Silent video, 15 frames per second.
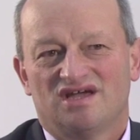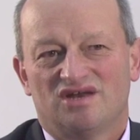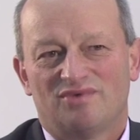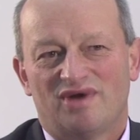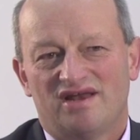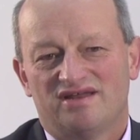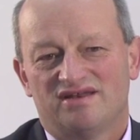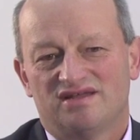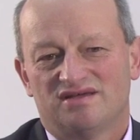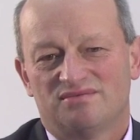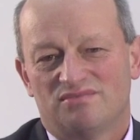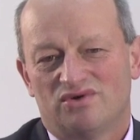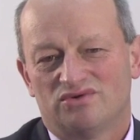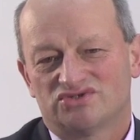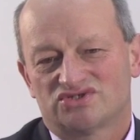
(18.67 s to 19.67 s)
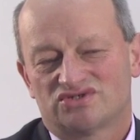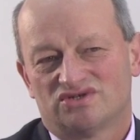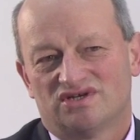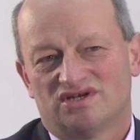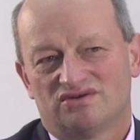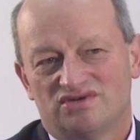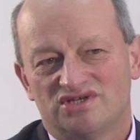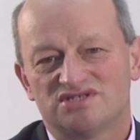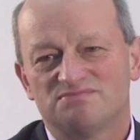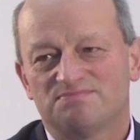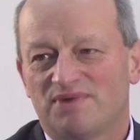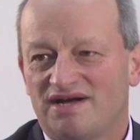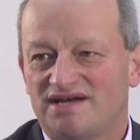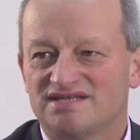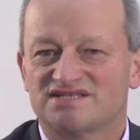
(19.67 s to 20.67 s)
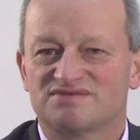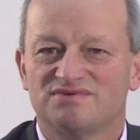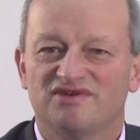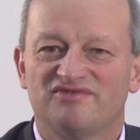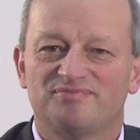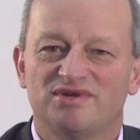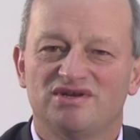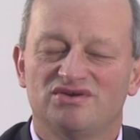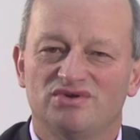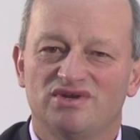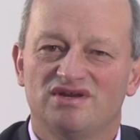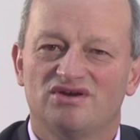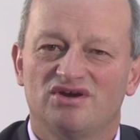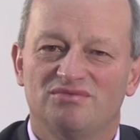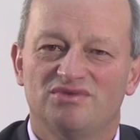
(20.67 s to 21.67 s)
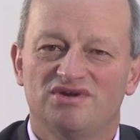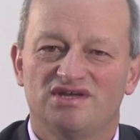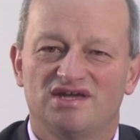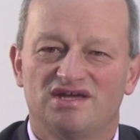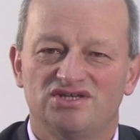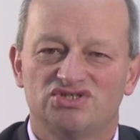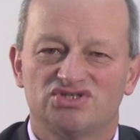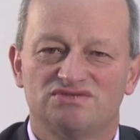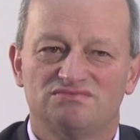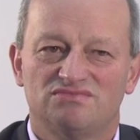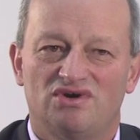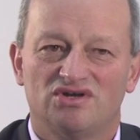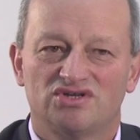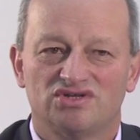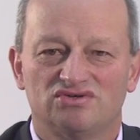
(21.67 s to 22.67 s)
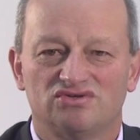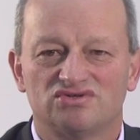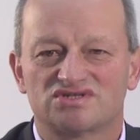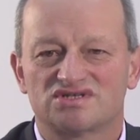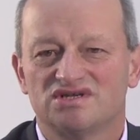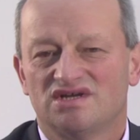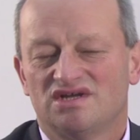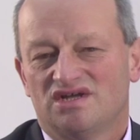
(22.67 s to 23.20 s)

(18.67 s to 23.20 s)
And while in the most recent past we have been doing communication modules,